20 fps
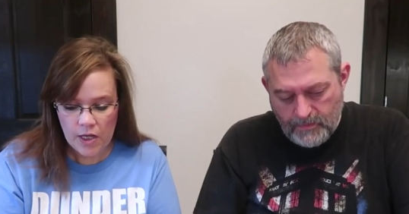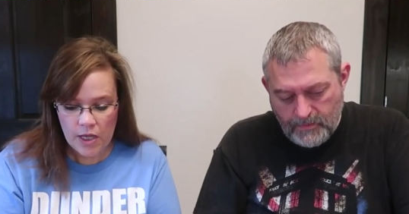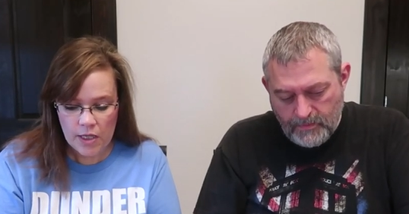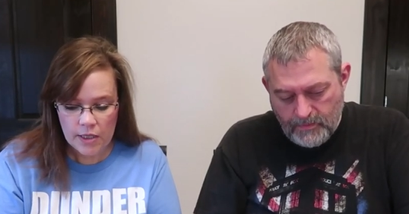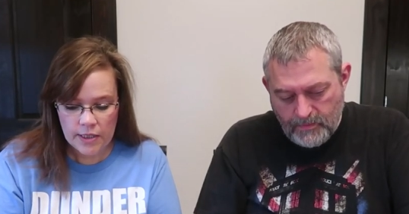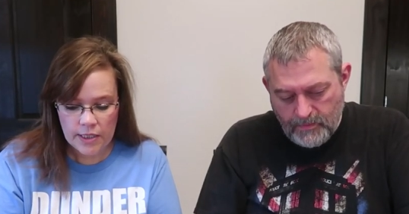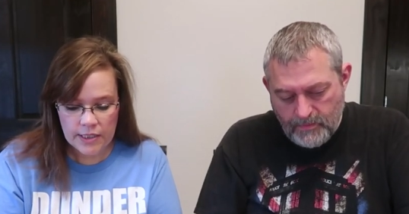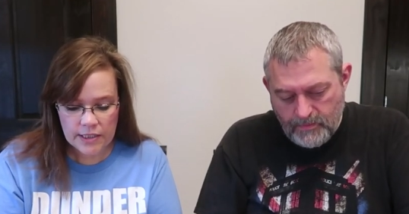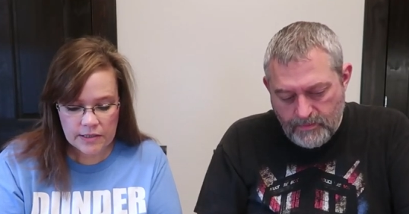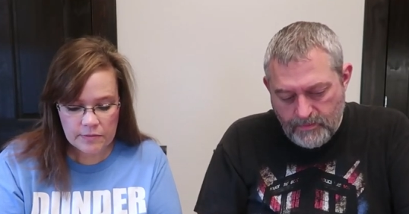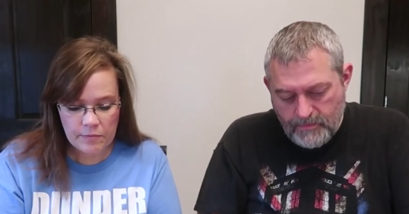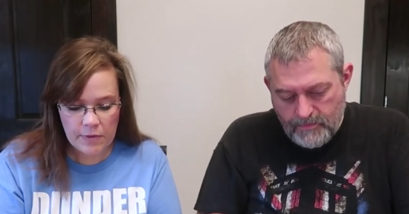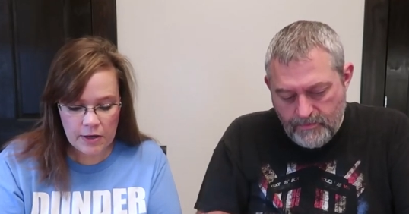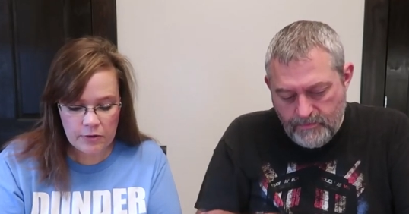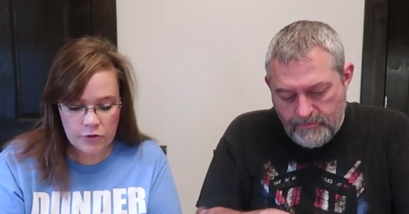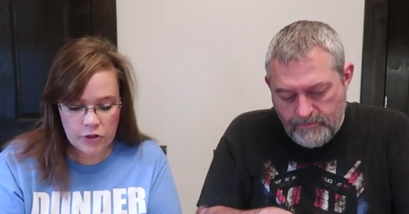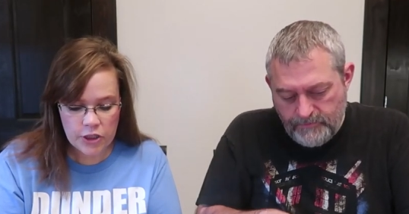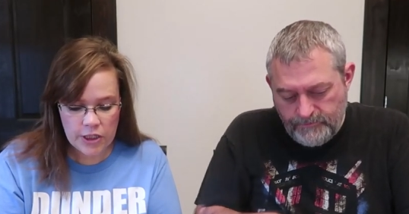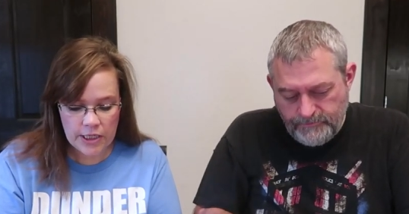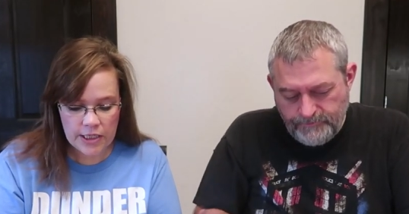Speaker 1: This
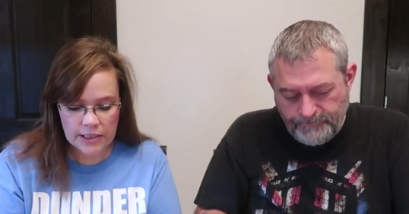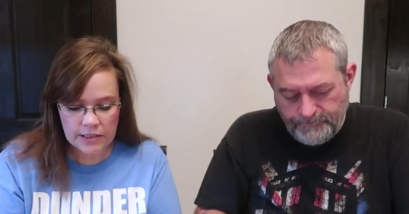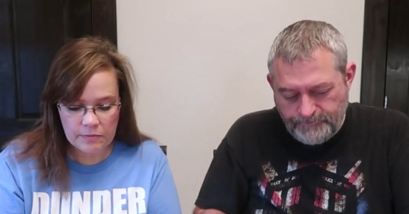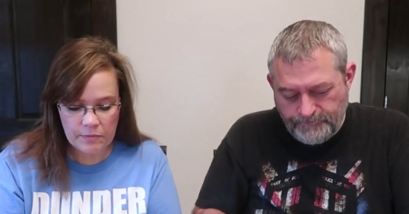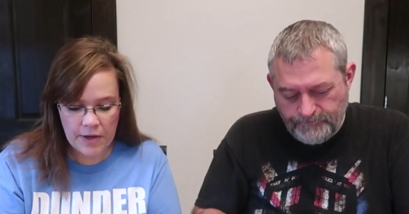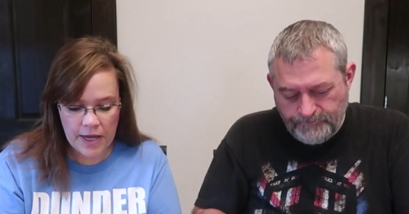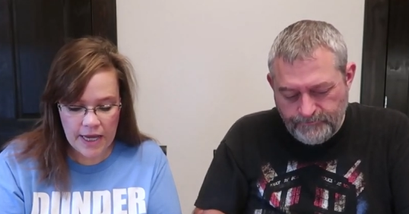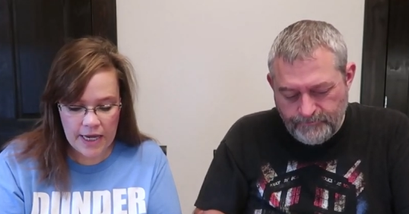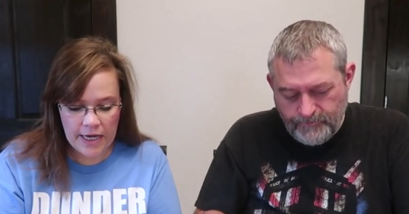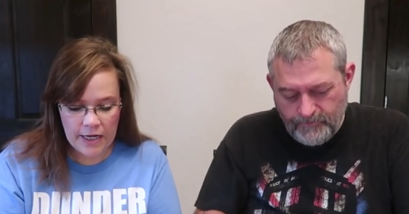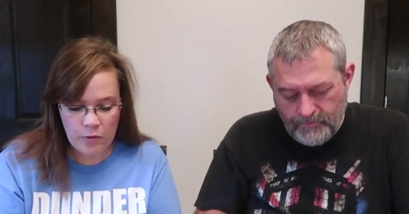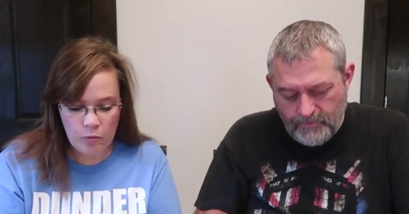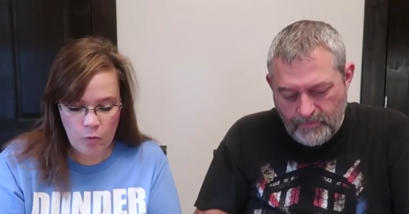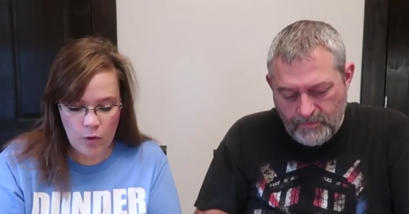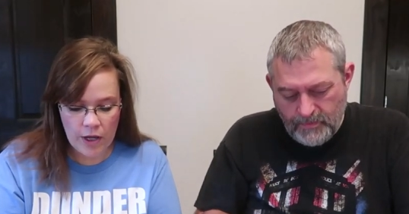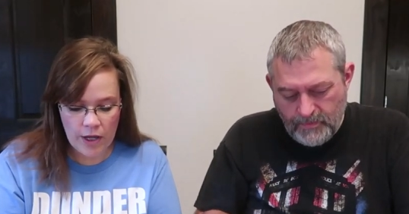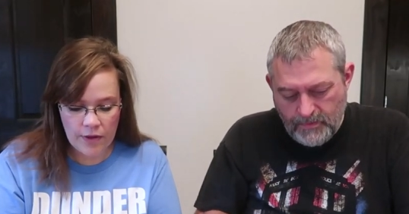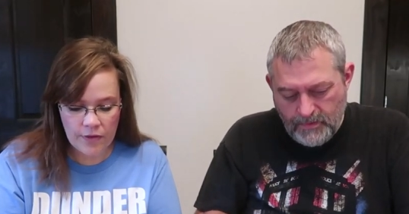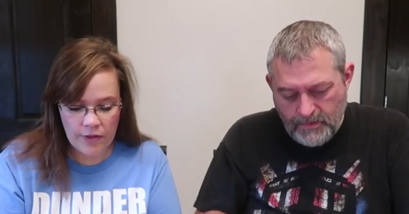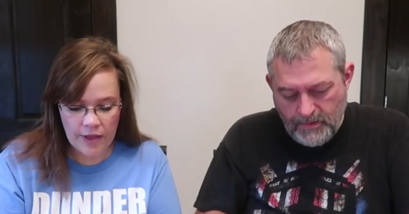mochi is made
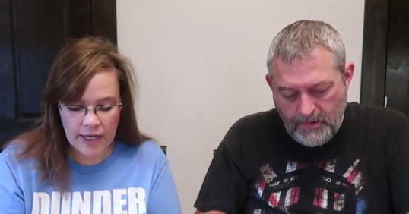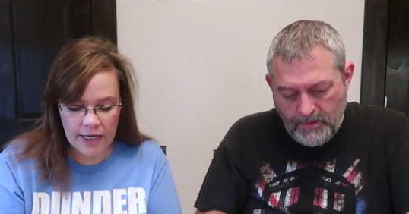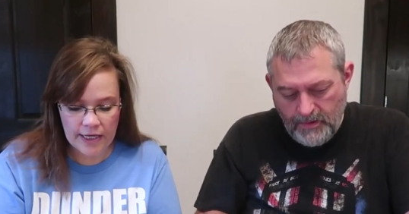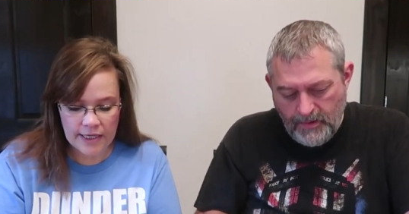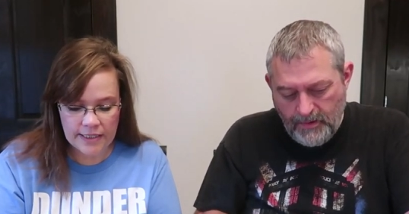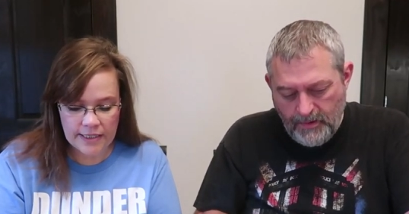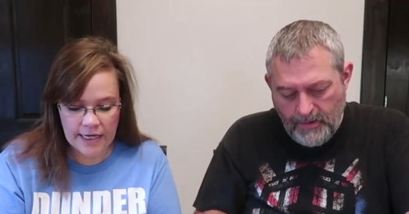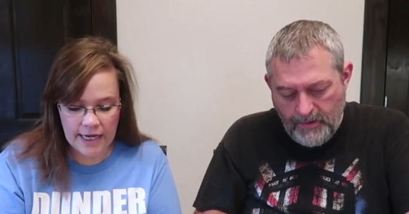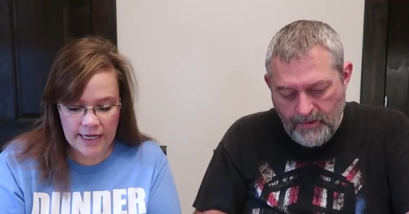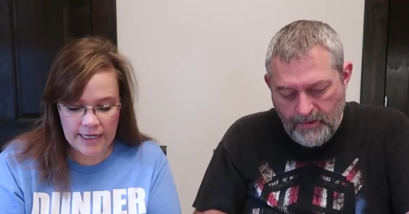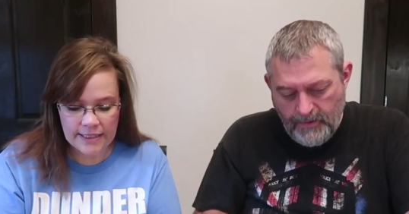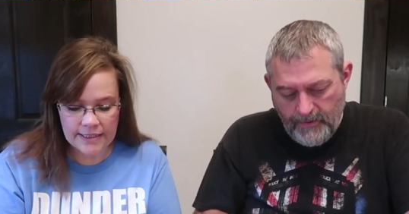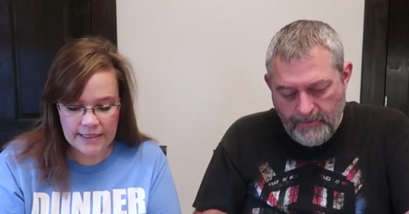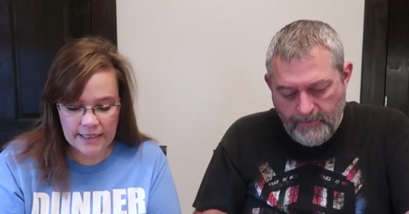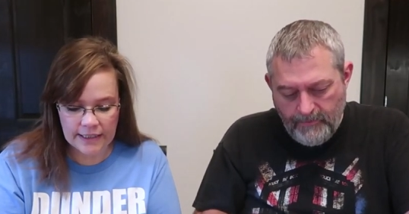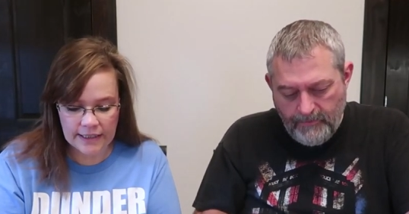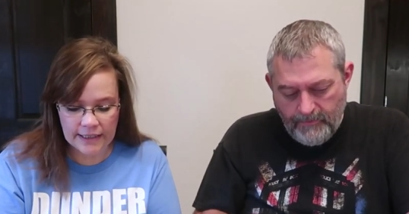with and contains